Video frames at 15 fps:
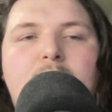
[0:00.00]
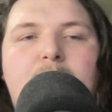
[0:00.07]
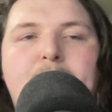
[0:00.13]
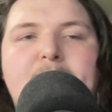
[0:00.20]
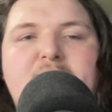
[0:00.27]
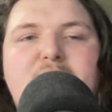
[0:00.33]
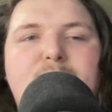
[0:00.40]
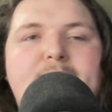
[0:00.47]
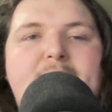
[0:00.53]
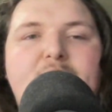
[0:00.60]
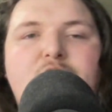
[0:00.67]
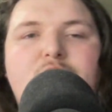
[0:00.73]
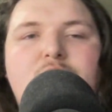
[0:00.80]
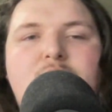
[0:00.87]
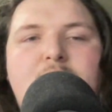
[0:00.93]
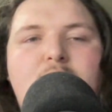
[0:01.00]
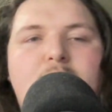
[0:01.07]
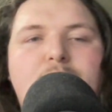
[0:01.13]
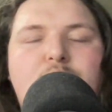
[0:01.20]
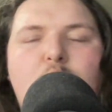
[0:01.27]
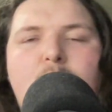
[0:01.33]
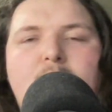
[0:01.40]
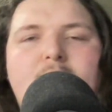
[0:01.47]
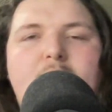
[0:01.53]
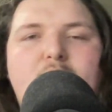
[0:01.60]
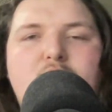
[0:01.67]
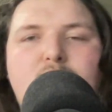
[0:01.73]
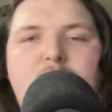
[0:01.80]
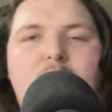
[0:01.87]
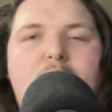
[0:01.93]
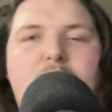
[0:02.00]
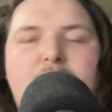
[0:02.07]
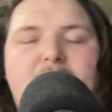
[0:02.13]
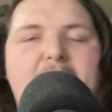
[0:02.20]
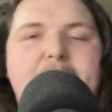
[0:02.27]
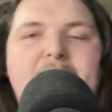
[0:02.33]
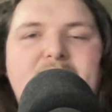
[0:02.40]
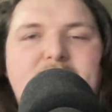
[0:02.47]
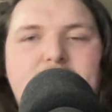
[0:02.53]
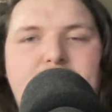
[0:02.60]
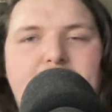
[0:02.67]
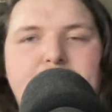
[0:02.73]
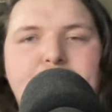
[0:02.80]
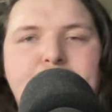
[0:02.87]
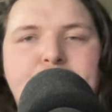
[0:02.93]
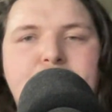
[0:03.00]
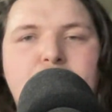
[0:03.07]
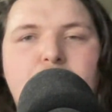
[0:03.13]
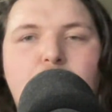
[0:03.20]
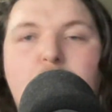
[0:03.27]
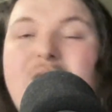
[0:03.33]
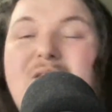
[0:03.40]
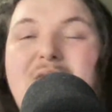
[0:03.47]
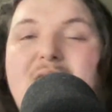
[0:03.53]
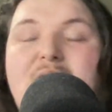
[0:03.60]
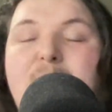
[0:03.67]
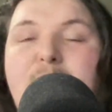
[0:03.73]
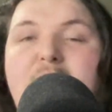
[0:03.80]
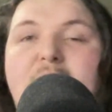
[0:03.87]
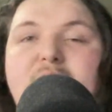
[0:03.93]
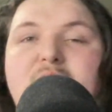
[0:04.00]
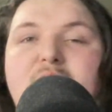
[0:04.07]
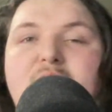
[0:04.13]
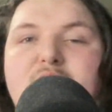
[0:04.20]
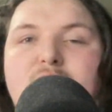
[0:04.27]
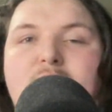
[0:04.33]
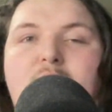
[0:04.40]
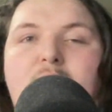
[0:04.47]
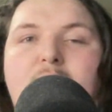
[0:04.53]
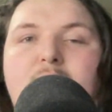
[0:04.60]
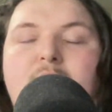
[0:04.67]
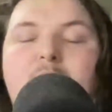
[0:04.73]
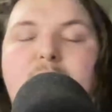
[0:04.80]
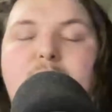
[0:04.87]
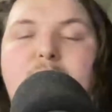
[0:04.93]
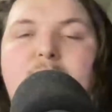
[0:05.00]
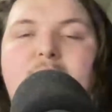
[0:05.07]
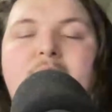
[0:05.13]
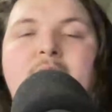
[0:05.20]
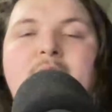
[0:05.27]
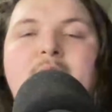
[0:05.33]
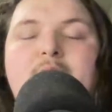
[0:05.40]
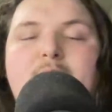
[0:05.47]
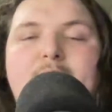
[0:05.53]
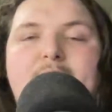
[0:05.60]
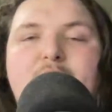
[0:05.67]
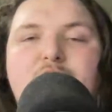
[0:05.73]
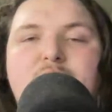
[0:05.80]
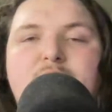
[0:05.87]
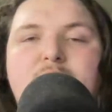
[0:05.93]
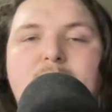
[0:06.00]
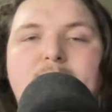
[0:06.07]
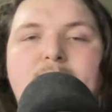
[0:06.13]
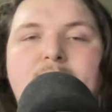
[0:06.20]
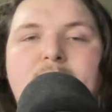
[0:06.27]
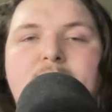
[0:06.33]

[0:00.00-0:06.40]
a mismatch that you can throw in there as a wrinkle for 5 minutes in a game, or even in a playoff series, as Rick Carlisle did with Boban last year.